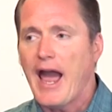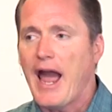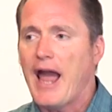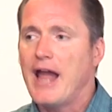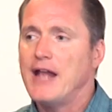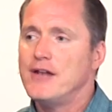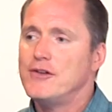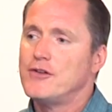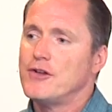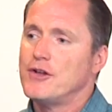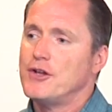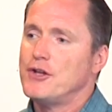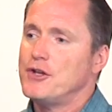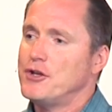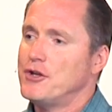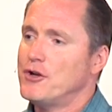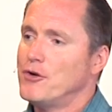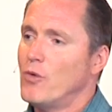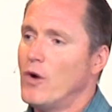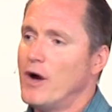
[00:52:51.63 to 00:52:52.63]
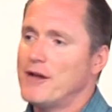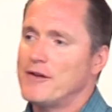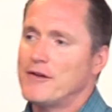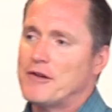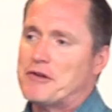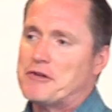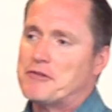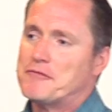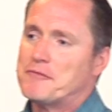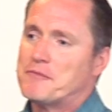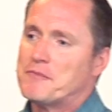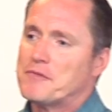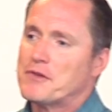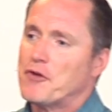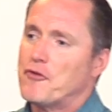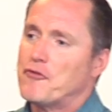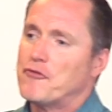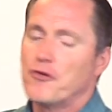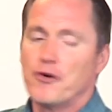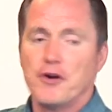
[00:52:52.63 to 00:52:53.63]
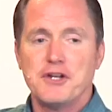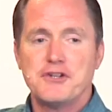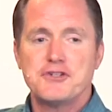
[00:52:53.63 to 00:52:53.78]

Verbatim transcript: And you know what? For